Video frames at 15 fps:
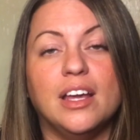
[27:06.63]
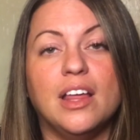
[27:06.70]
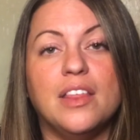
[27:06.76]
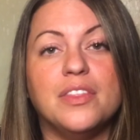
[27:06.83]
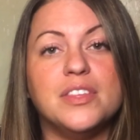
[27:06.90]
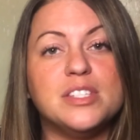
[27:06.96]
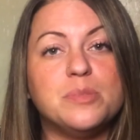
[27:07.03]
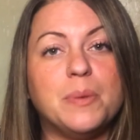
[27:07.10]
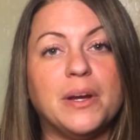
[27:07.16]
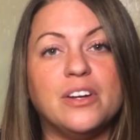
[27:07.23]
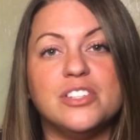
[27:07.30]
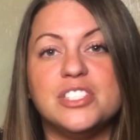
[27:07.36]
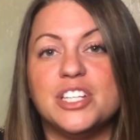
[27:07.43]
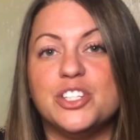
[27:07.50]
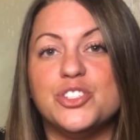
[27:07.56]
This
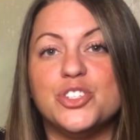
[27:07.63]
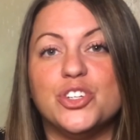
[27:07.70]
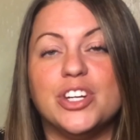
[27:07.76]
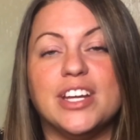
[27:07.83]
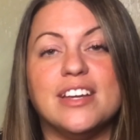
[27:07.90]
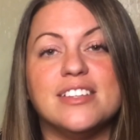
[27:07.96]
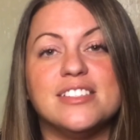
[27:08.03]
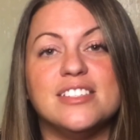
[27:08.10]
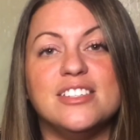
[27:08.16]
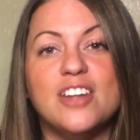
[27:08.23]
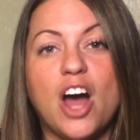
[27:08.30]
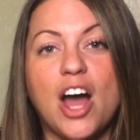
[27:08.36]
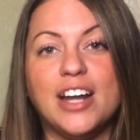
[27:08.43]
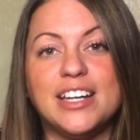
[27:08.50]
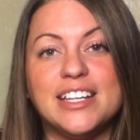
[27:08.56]
parenting journey is
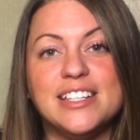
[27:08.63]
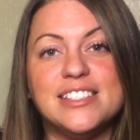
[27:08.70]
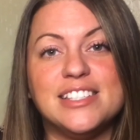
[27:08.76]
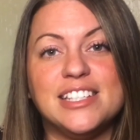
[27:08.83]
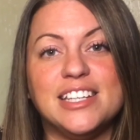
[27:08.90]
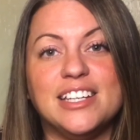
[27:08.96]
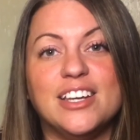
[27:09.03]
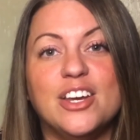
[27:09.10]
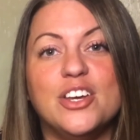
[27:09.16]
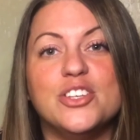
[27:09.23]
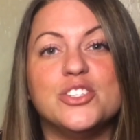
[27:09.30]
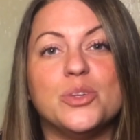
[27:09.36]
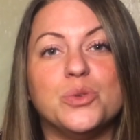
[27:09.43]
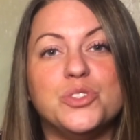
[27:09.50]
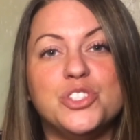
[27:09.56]
not easy, so
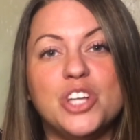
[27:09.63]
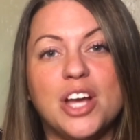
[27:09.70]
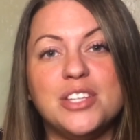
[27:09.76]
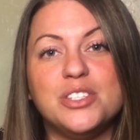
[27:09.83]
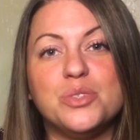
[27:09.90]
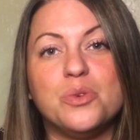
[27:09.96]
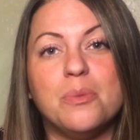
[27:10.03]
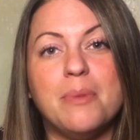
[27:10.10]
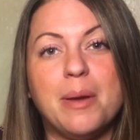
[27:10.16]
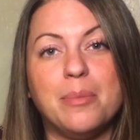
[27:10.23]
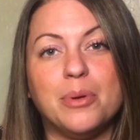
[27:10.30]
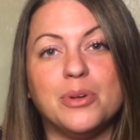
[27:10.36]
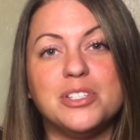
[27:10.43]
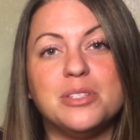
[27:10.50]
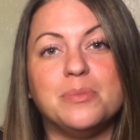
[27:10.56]
just remember
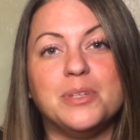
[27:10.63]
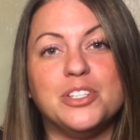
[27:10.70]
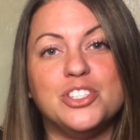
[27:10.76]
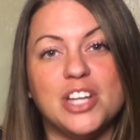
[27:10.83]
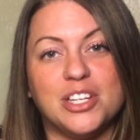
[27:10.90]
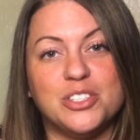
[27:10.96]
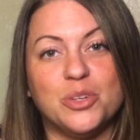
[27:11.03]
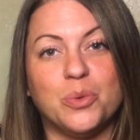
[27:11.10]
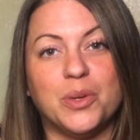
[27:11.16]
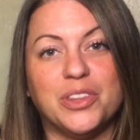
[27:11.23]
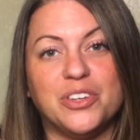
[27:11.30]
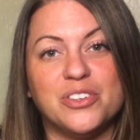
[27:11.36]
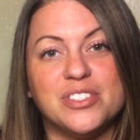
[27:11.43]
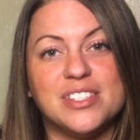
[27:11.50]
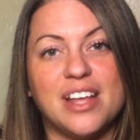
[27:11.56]
to be gentle with
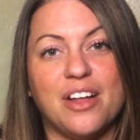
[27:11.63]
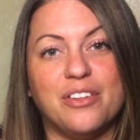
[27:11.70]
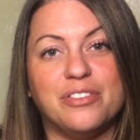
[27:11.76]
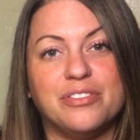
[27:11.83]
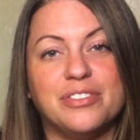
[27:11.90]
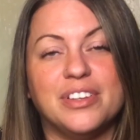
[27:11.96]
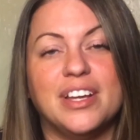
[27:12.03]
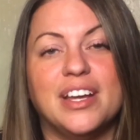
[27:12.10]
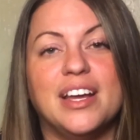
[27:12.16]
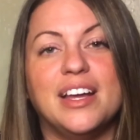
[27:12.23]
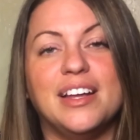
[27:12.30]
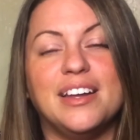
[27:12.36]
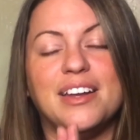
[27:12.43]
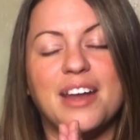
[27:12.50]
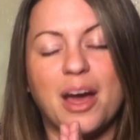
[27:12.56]
yourself.
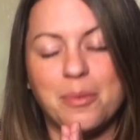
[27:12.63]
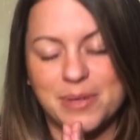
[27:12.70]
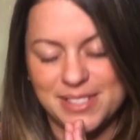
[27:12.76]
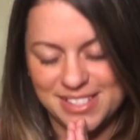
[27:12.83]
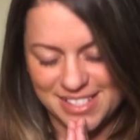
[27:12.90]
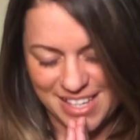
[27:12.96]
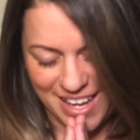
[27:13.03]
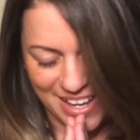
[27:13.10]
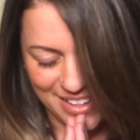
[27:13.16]
Namaste.